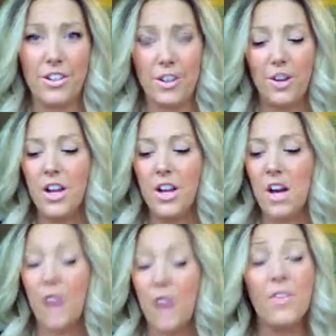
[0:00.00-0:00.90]
So
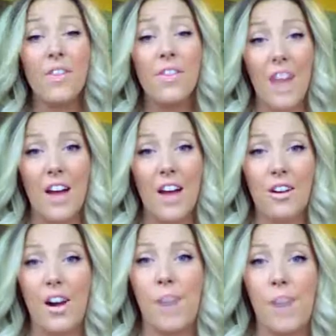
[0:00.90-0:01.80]
other than that,
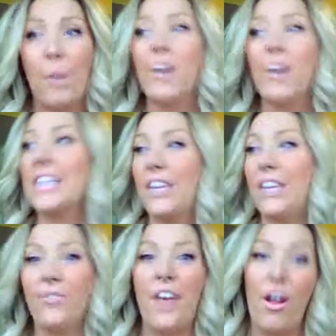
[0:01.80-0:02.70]
I wanted to
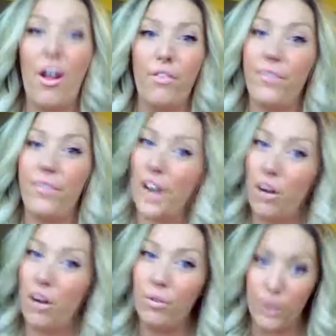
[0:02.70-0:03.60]
give E.L.F. a
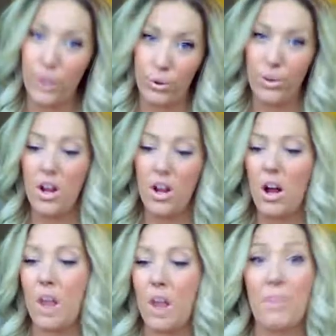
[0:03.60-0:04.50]
fair review.
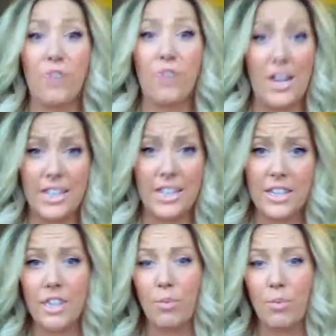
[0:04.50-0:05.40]
After all, I did
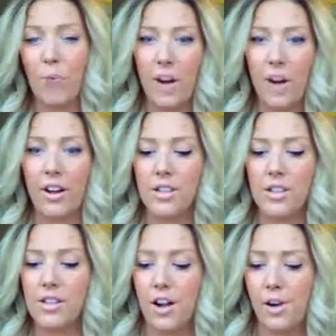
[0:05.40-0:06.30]
get several
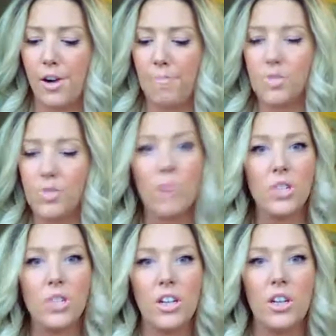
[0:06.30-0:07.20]
products, so I'm
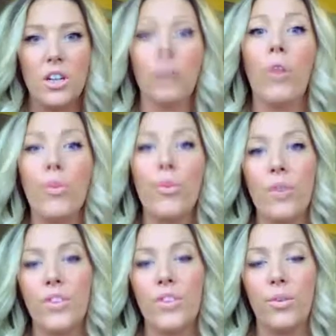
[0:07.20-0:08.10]
just going to run through
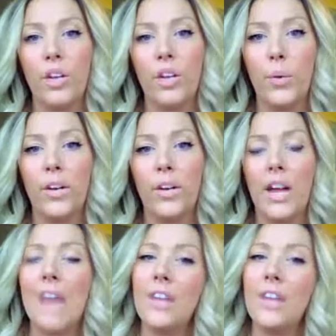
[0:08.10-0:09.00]
everything really quickly.
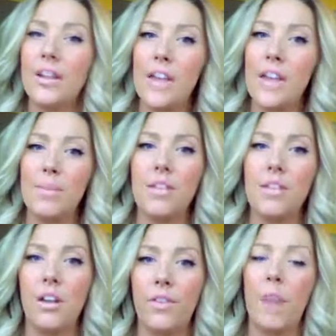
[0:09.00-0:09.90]
I haven't had
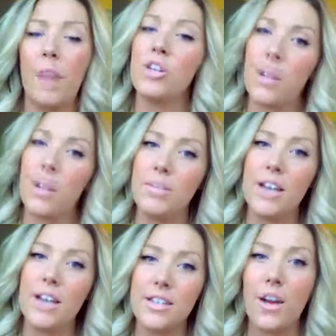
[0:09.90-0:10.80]
that much time to
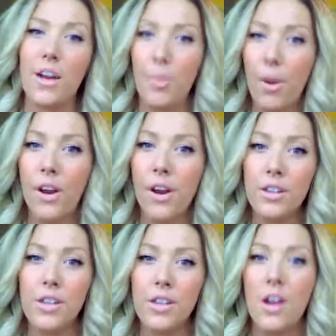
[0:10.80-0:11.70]
test out the
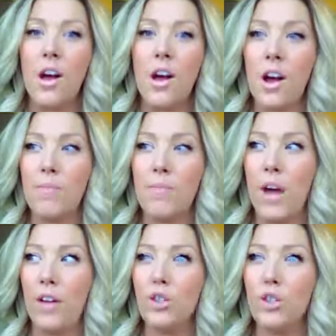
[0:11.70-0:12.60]
products.
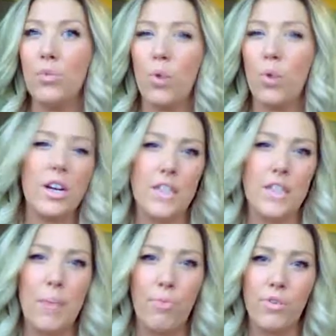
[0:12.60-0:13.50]
I'll do more
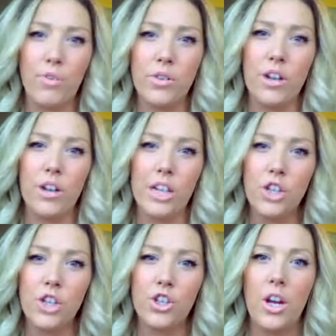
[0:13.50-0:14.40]
in-depth reviews on
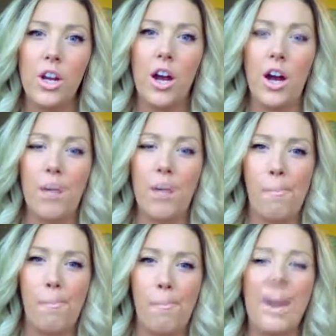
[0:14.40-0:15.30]
each,
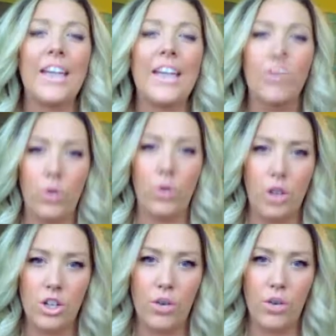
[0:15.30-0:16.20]
but I can give you
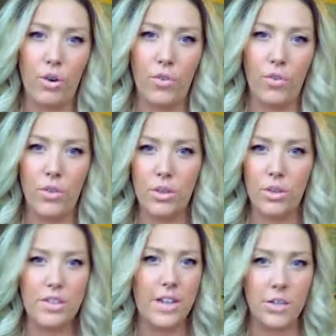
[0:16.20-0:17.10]
a general overview
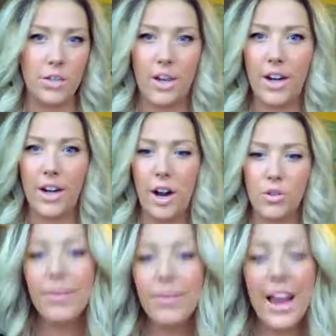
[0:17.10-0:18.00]
as it stands right
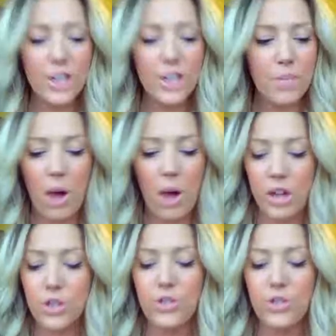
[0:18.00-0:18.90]
now. I actually
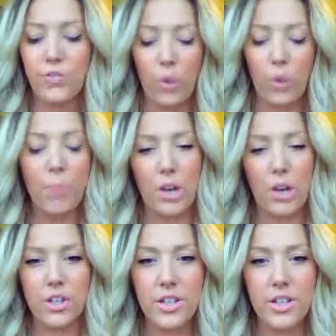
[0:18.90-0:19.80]
bought 4
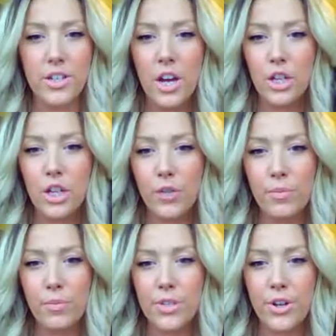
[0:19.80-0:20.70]
brushes, 2
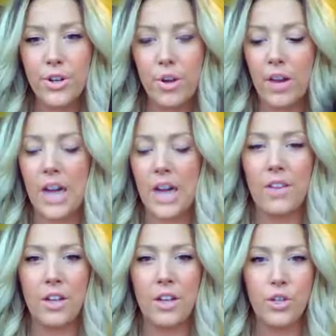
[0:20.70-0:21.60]
from the Studio line
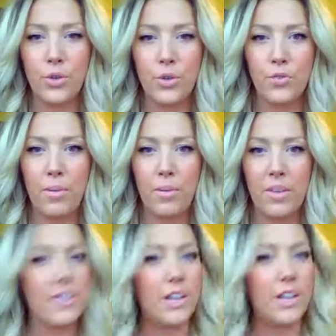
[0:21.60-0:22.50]
and then 2 from
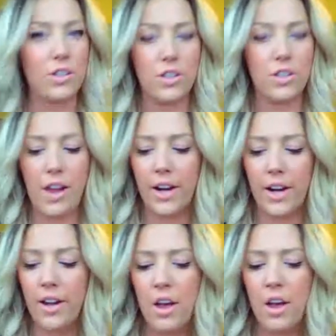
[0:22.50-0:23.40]
the Essentials
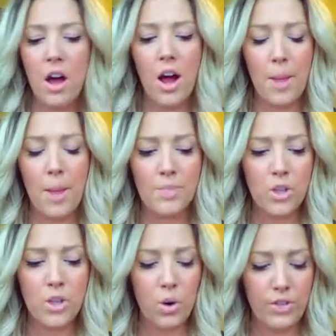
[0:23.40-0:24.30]
line.
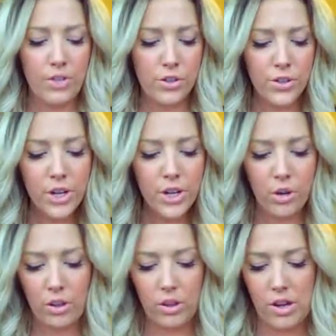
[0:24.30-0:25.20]
So at the
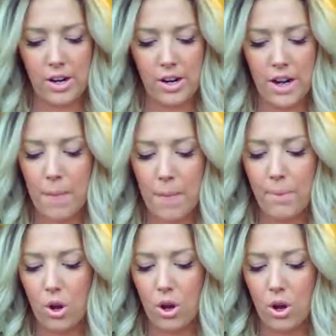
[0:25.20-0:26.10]
Studio line, I
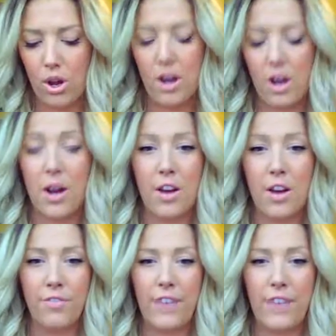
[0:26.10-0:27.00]
bought
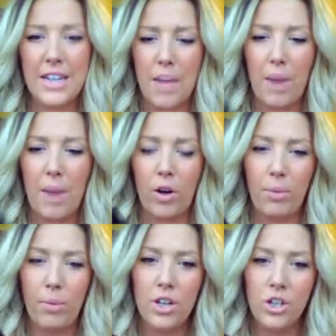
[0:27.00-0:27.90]
a flat top
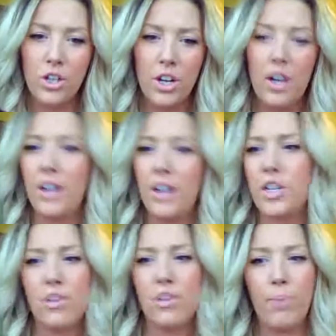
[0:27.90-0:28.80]
powder brush.
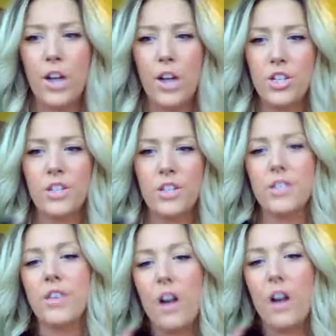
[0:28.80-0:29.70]
Initial impressions,
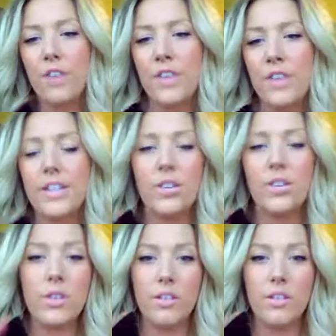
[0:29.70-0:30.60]
it's soft. I did
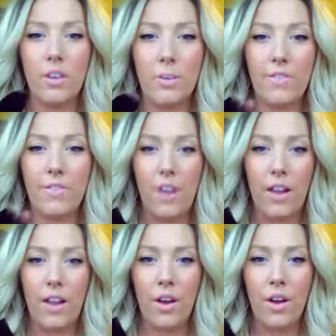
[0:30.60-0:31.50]
notice a little bit of
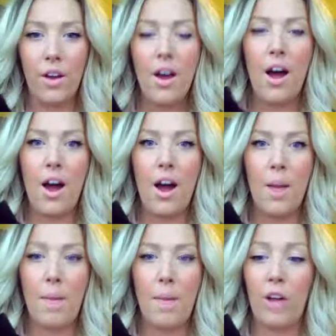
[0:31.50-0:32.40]
fallout.
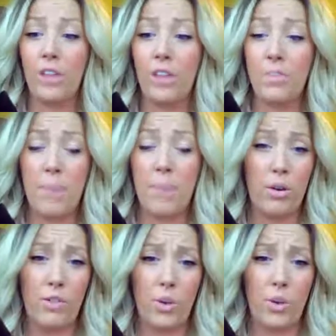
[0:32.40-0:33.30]
I'll give a
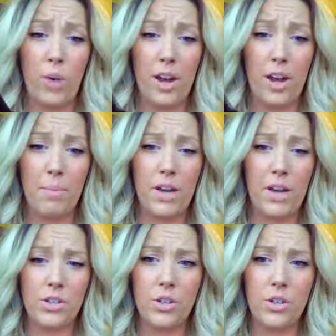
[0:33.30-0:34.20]
better review on it, but
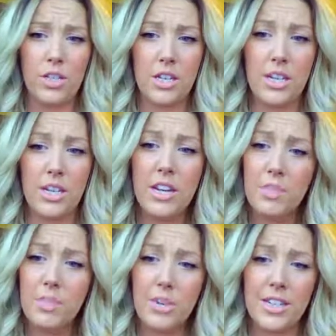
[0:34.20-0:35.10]
as you can see, it
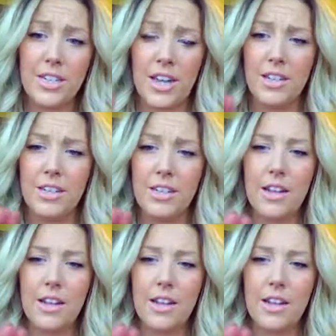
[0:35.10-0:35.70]
is pretty dense.